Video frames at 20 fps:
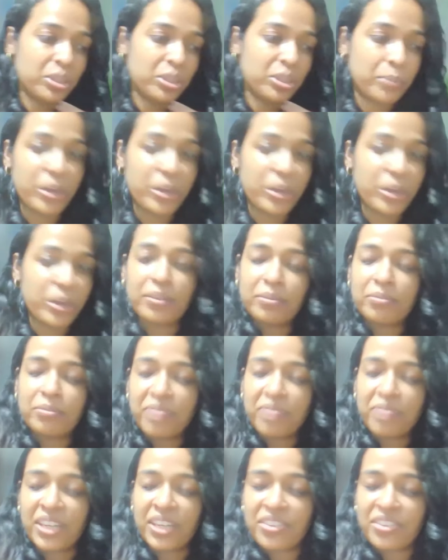you know, body
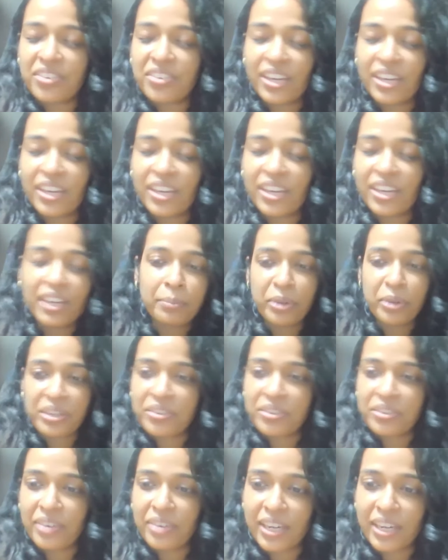uh, weight training,
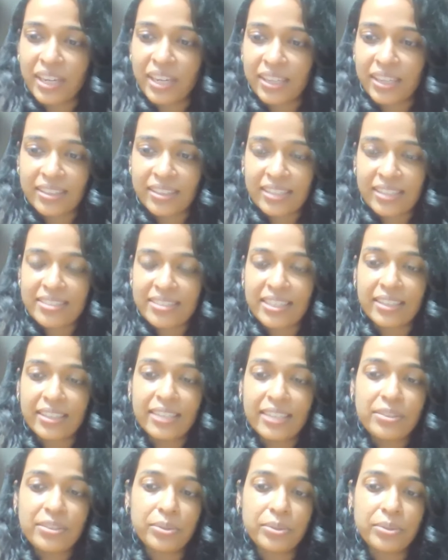body training and
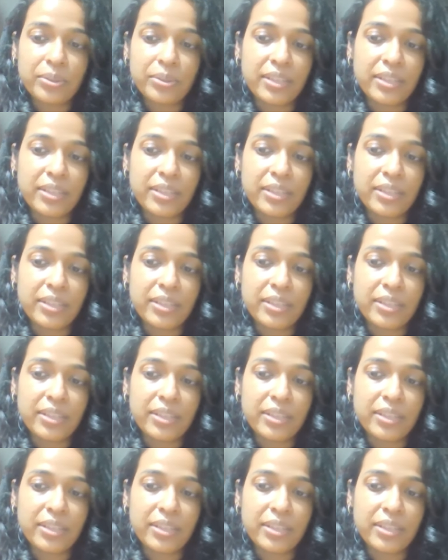things like that.